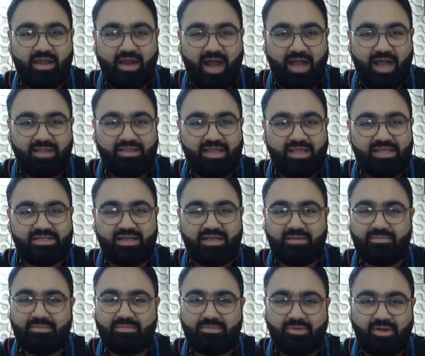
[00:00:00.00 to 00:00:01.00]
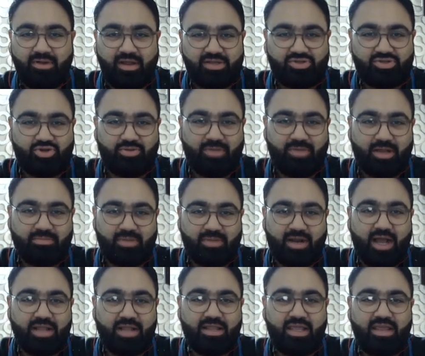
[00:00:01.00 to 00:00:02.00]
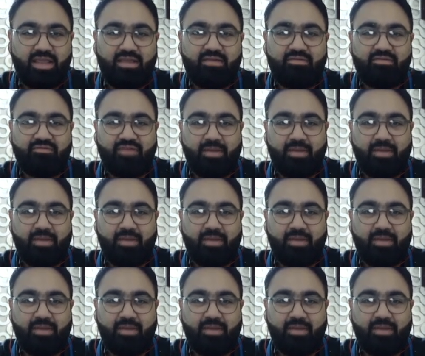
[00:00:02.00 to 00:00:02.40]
Gandhism, Mahatma Gandhi.